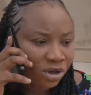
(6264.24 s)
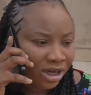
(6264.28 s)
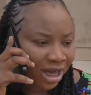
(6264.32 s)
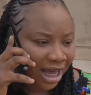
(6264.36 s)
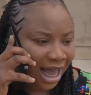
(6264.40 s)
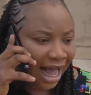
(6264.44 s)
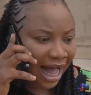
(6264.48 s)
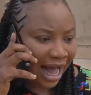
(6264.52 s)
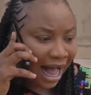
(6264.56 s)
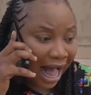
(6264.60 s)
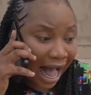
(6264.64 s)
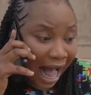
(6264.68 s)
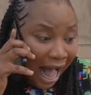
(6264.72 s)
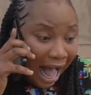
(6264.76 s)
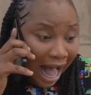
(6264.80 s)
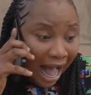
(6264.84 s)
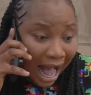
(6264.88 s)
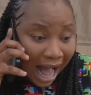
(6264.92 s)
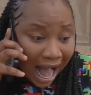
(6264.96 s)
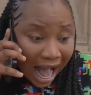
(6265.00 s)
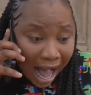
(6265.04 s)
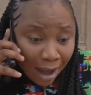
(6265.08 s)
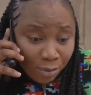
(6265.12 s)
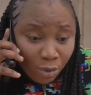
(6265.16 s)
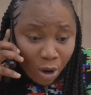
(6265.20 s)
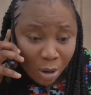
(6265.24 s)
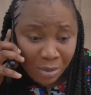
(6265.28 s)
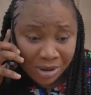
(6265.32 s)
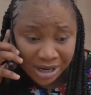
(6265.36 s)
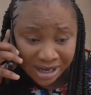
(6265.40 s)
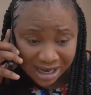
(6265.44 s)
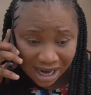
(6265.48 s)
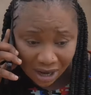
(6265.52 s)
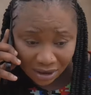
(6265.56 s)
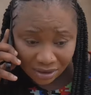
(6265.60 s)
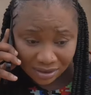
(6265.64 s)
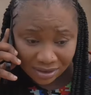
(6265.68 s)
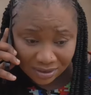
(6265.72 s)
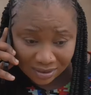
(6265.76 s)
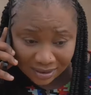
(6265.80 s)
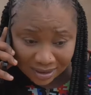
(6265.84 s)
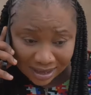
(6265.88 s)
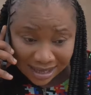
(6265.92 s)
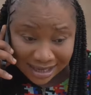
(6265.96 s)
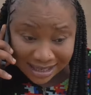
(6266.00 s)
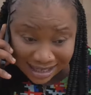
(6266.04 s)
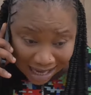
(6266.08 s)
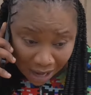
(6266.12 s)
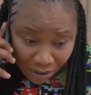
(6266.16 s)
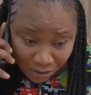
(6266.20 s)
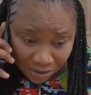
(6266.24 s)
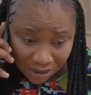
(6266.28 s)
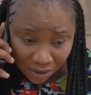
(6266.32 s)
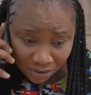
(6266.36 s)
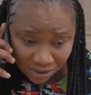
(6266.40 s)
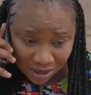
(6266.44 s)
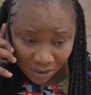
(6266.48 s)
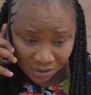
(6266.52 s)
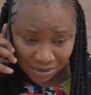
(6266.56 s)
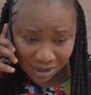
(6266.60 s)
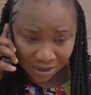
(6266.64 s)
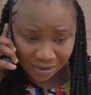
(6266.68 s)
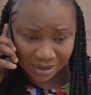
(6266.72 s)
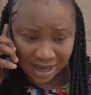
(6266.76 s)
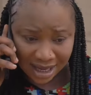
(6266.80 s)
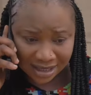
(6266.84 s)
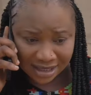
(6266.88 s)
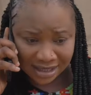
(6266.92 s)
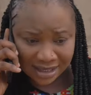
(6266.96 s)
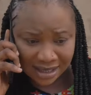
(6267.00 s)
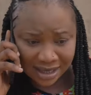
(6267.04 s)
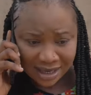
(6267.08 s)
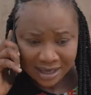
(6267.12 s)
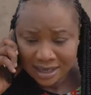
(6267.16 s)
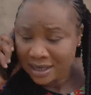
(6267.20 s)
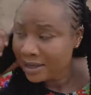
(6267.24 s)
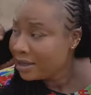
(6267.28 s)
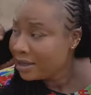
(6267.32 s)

Okay, I'm coming now. Now. Yes.